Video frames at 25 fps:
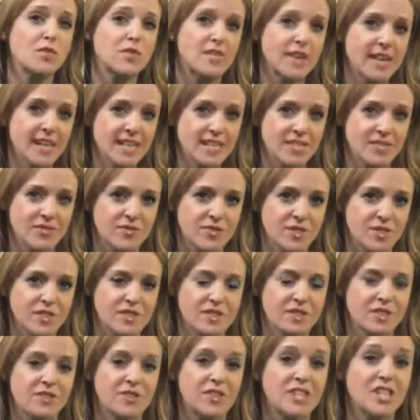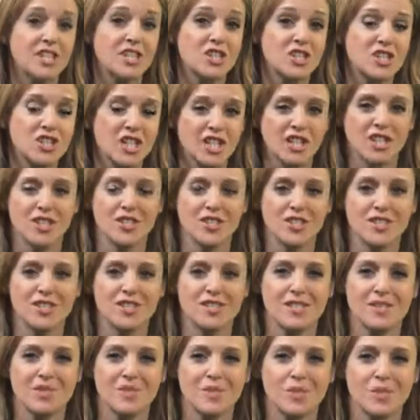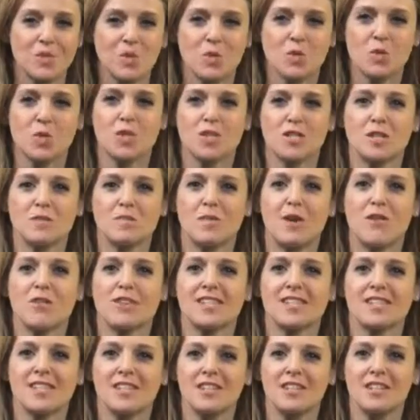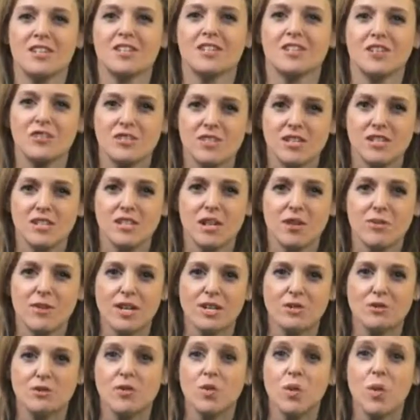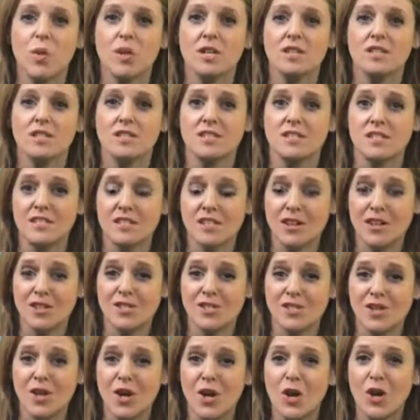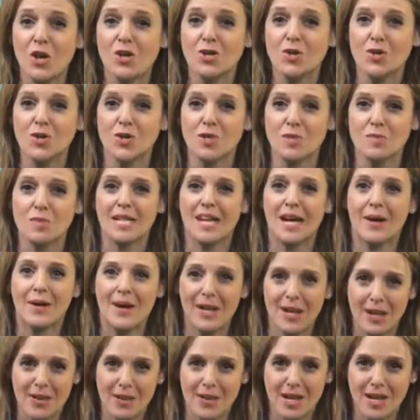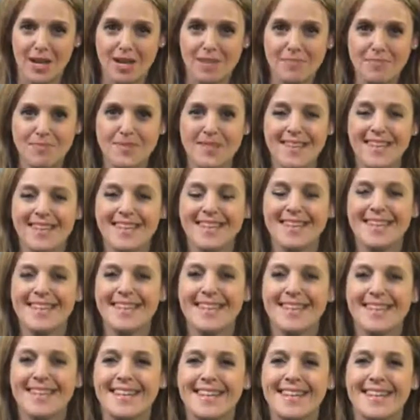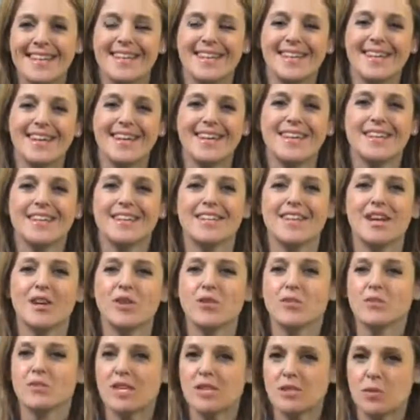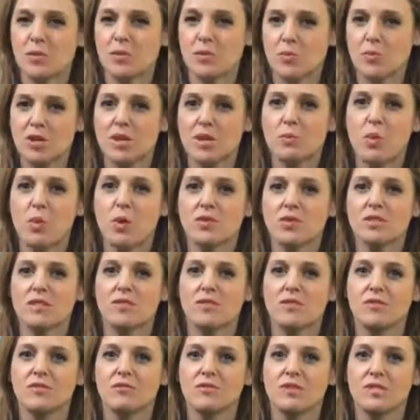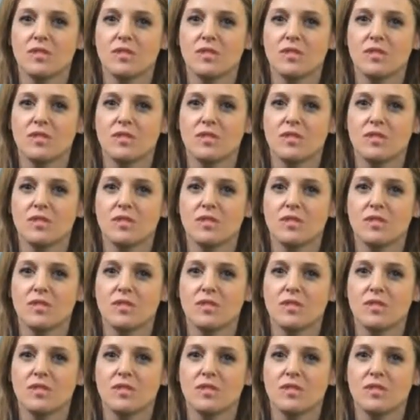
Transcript: and looked at the safety, tolerability and long-term effectiveness of the injections. Dr. Murray Skinner, Associate Director of Quality and Science, joins me now. Hello there.